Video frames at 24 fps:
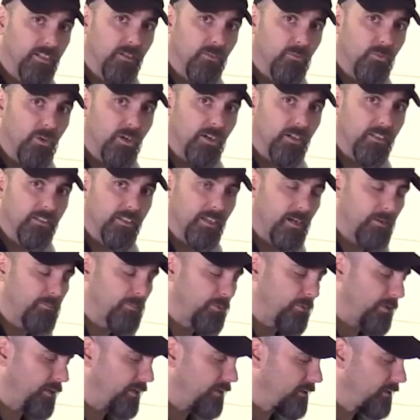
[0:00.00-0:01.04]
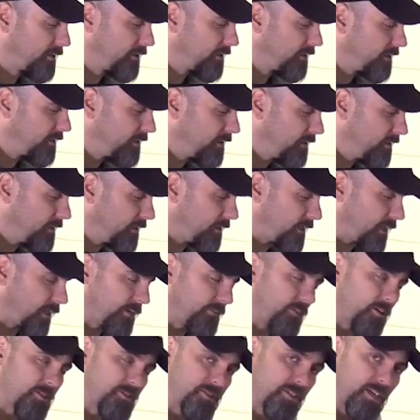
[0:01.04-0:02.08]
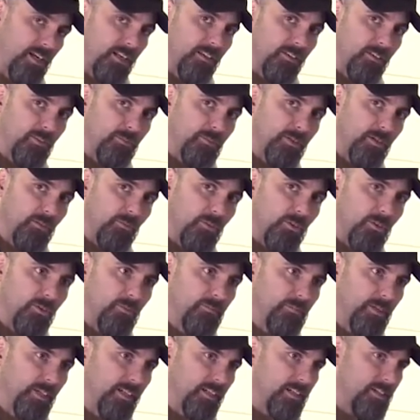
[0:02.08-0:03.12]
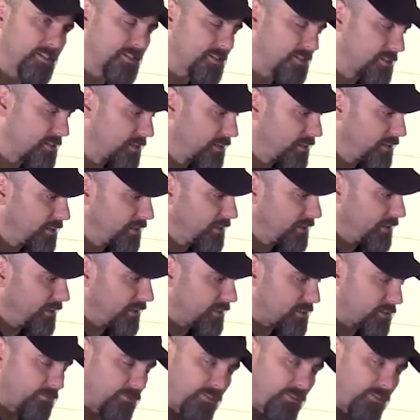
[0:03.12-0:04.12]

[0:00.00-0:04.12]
can work at that point. Uh, I've also got a little bit of room because it's a